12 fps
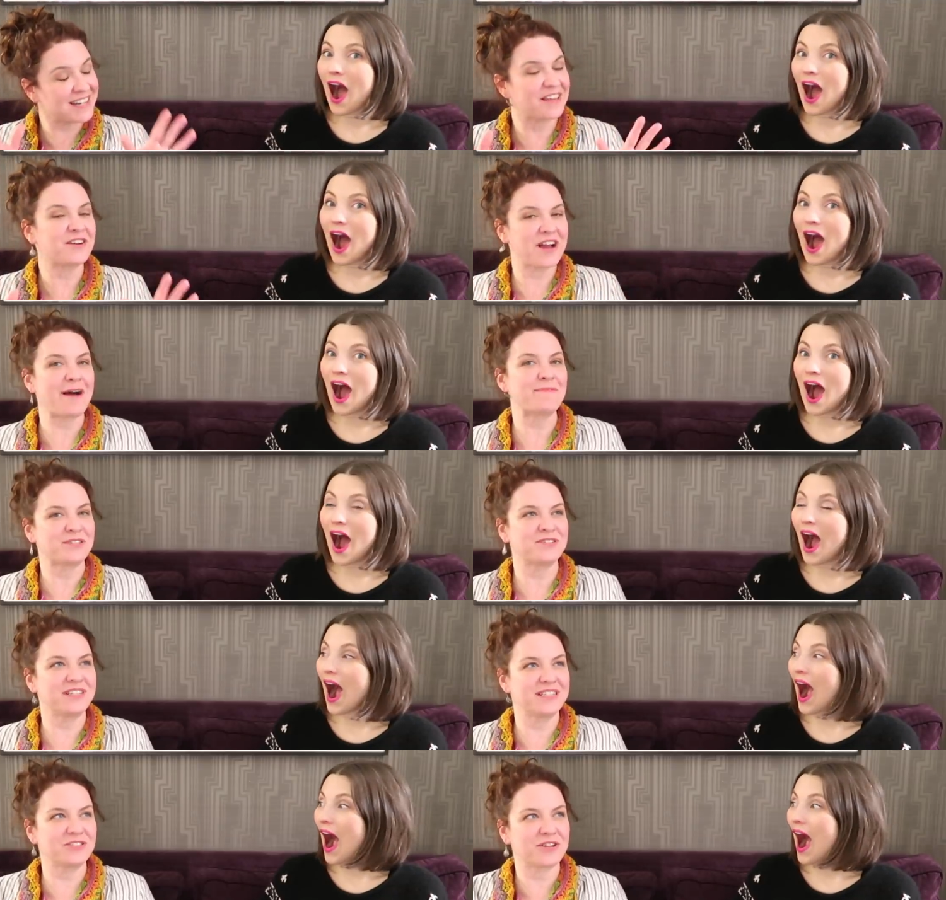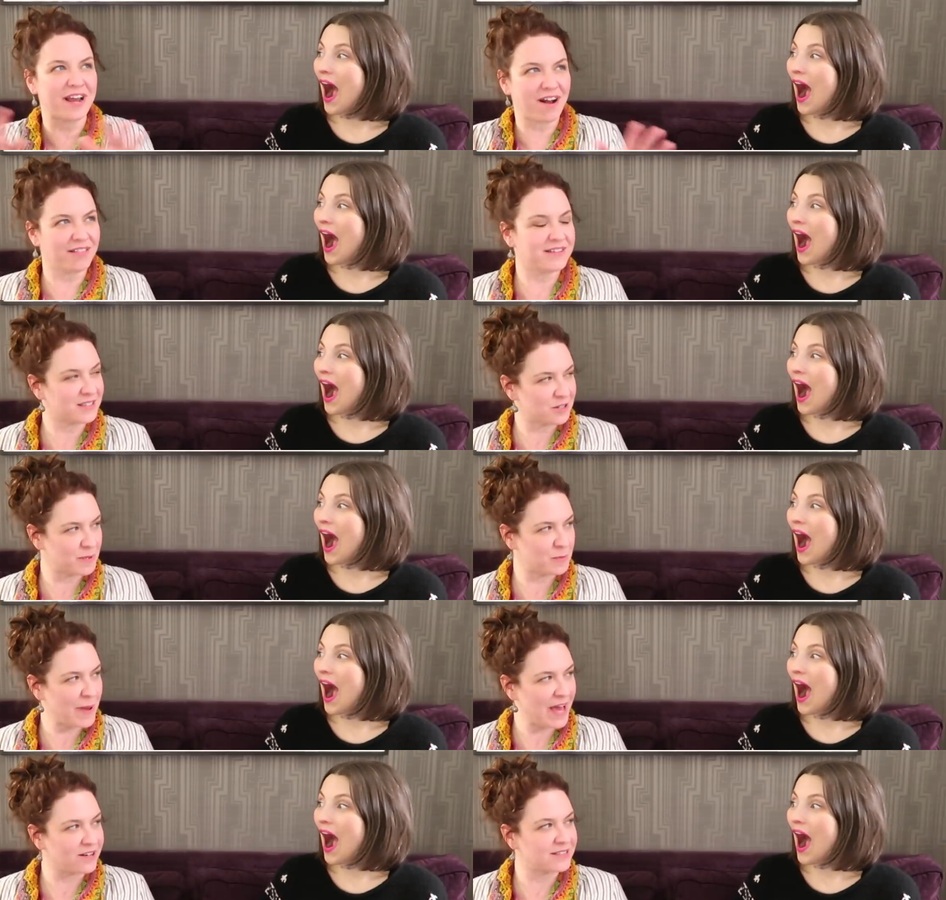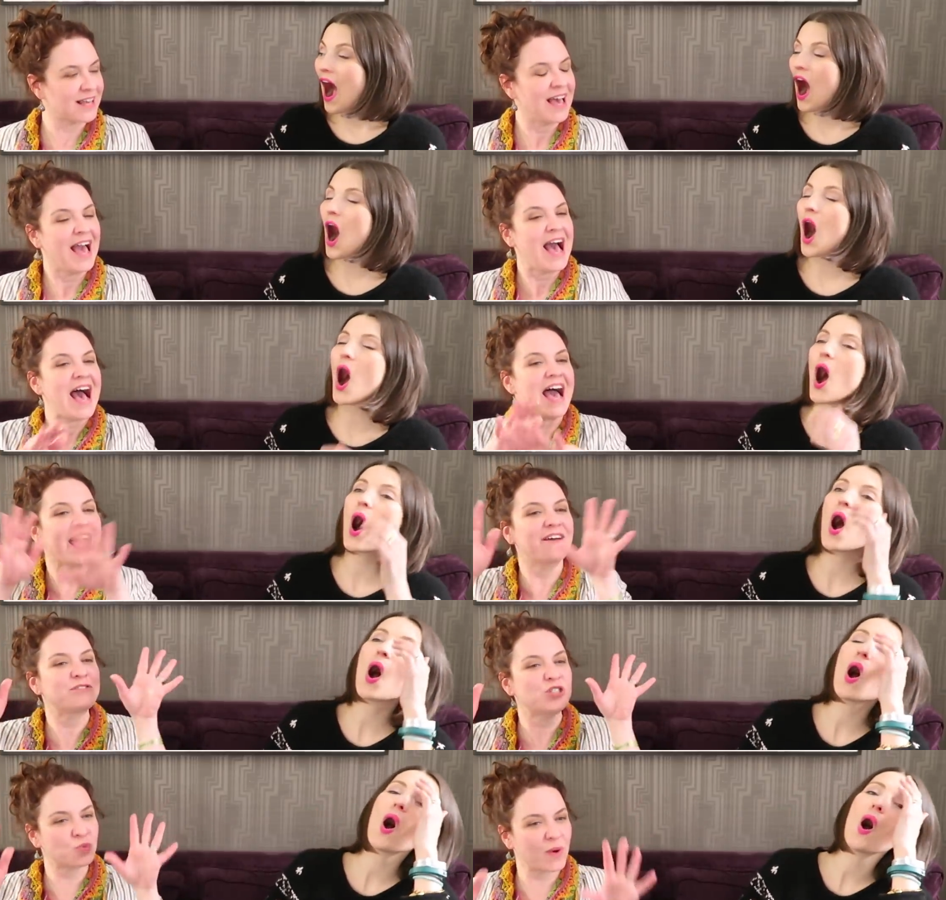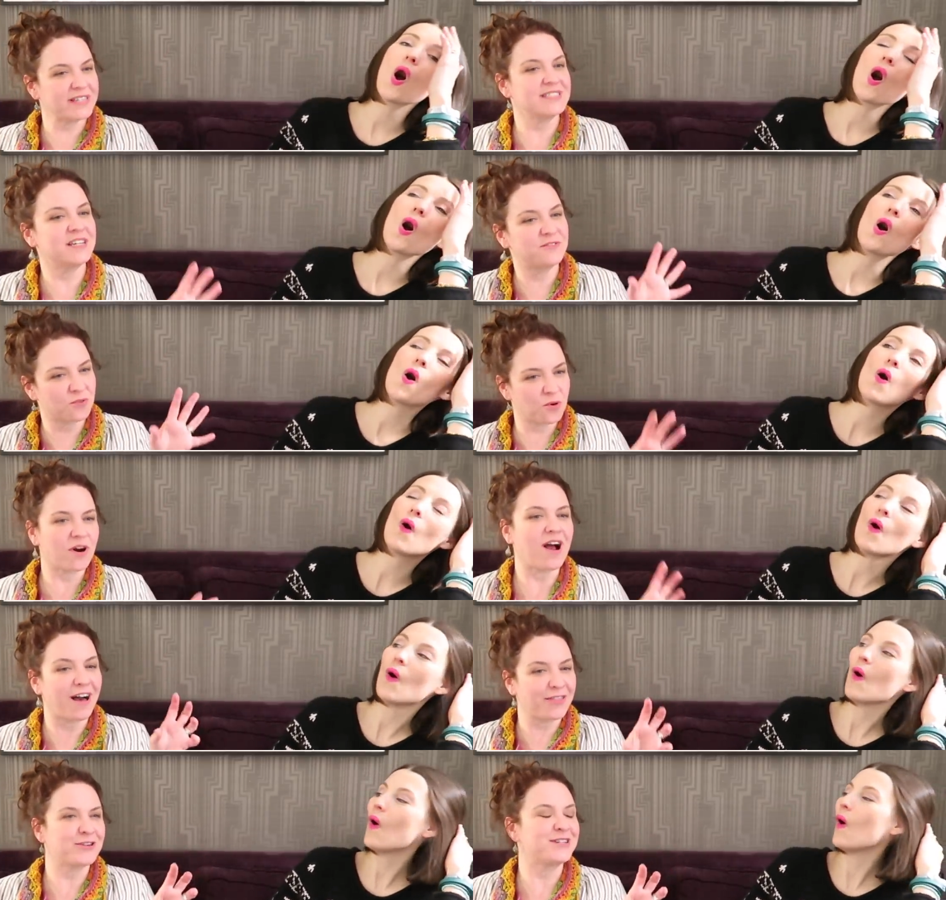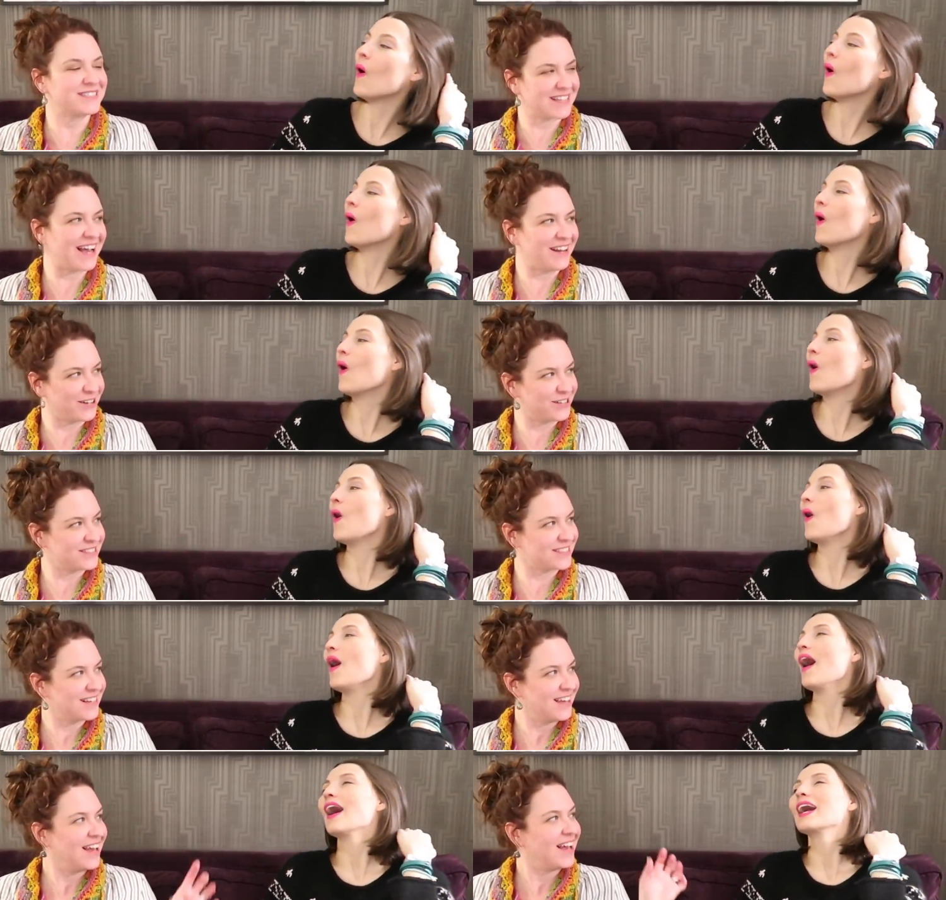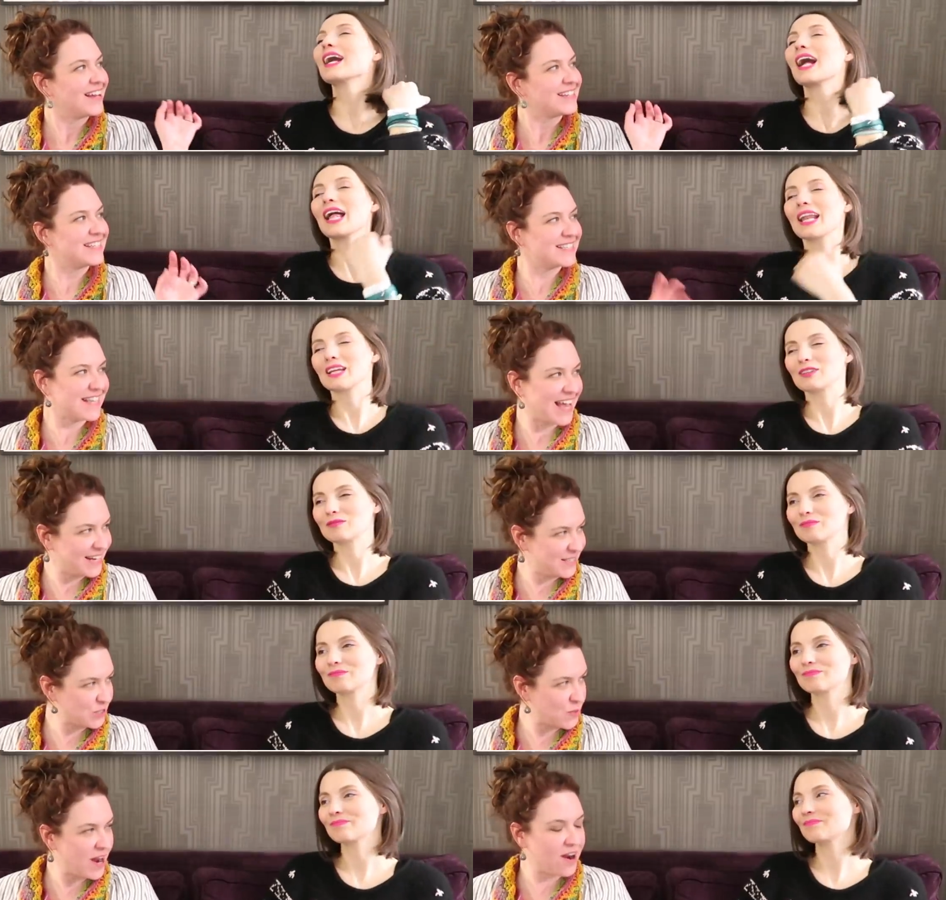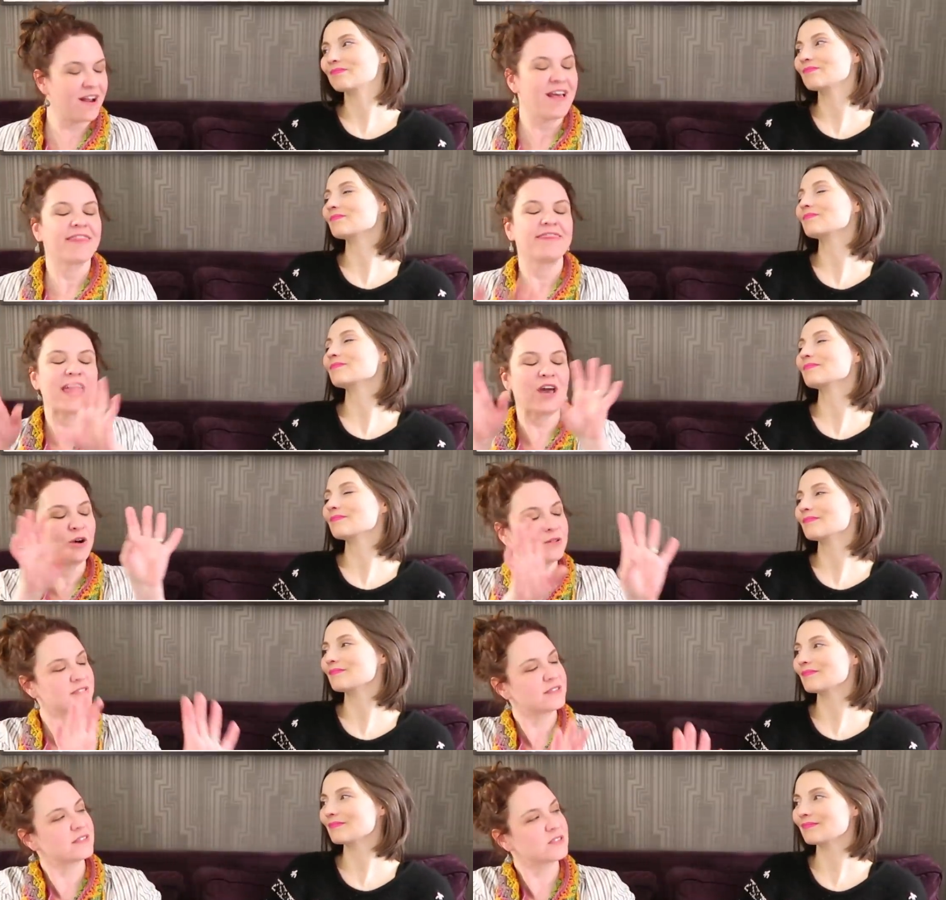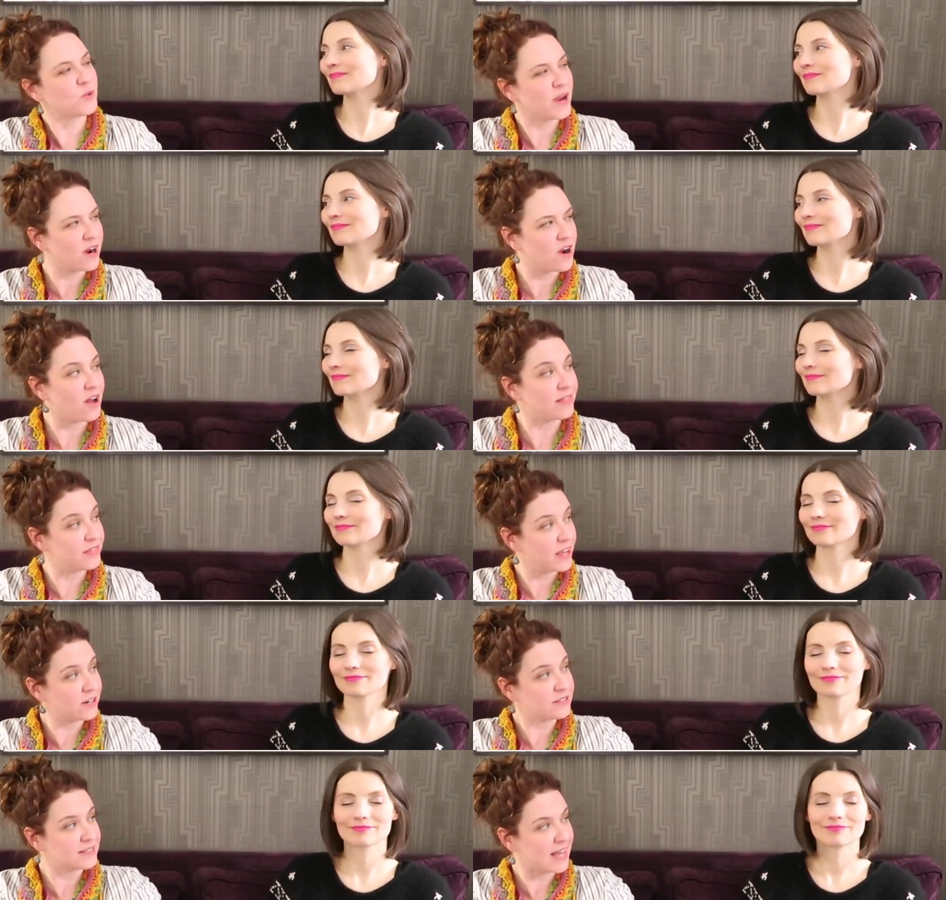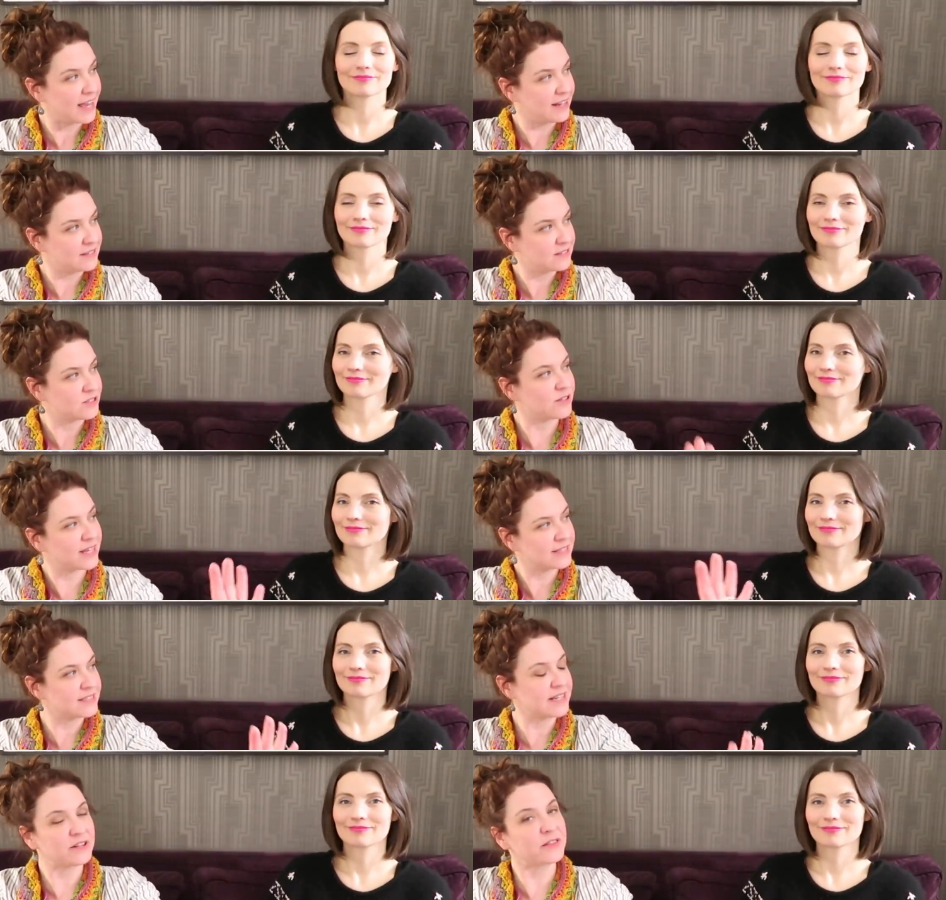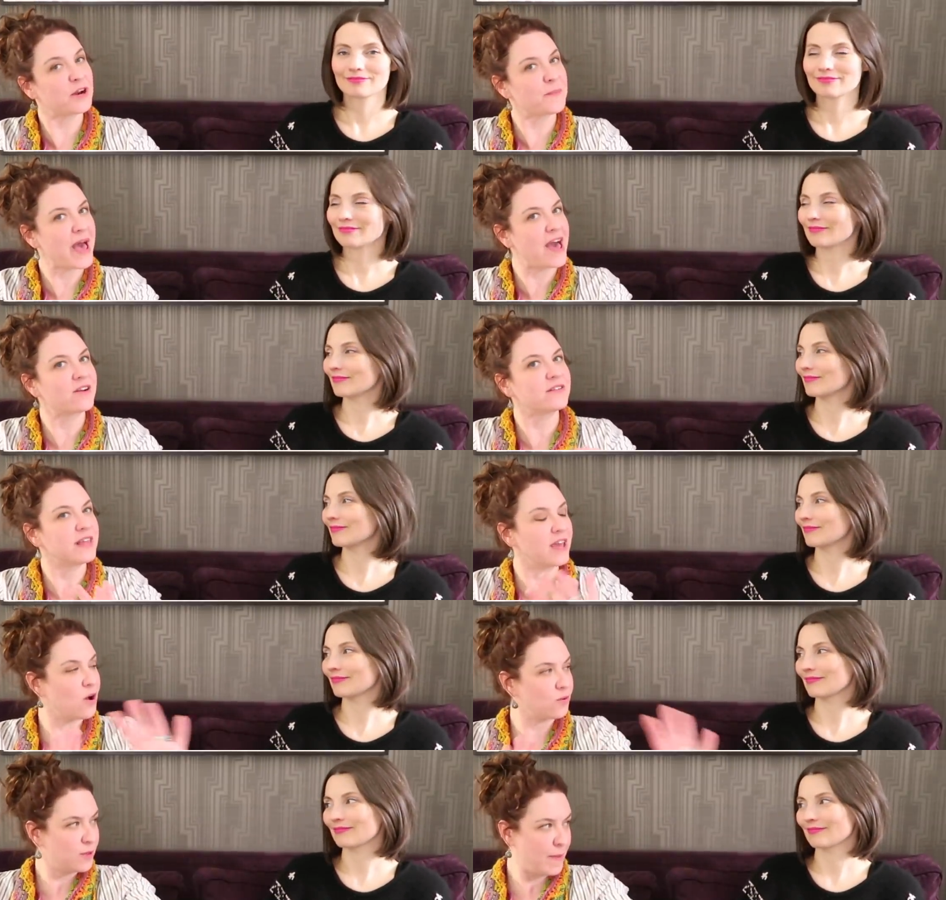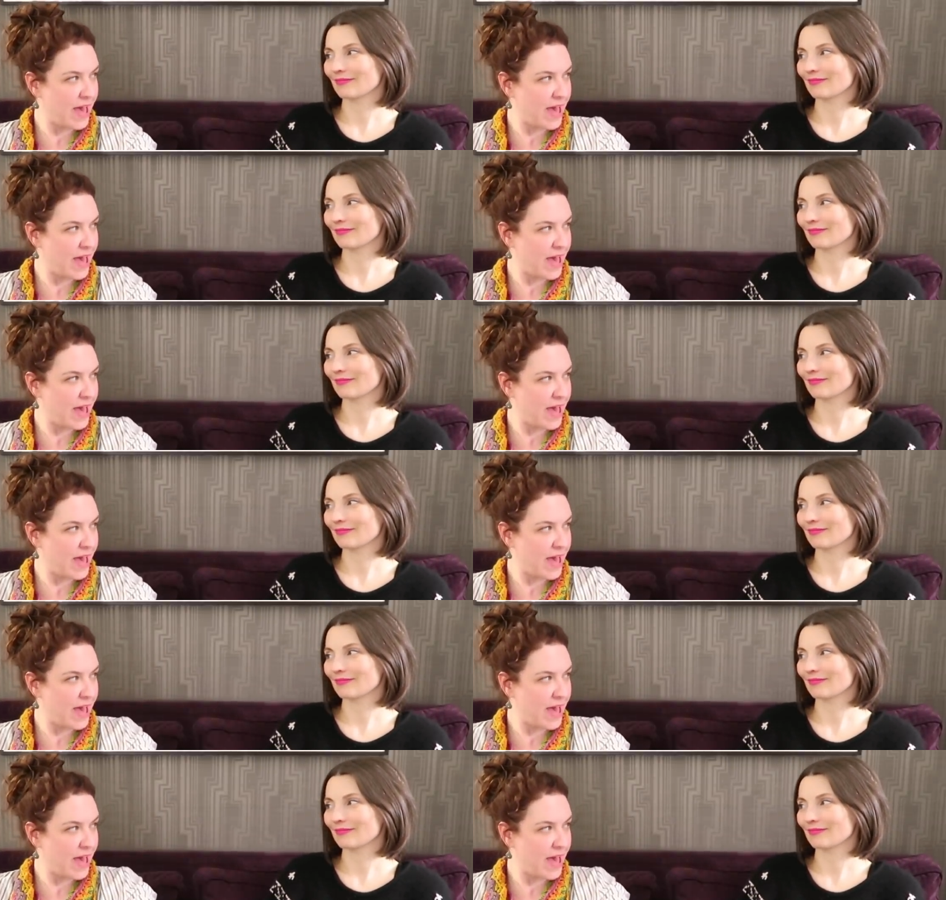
Speaker 1: another opportunity to try all these other people patterns. Oh. I have ah. 24 other designers Got design it. a square. They host the square on their site, so that's still their pattern. They own the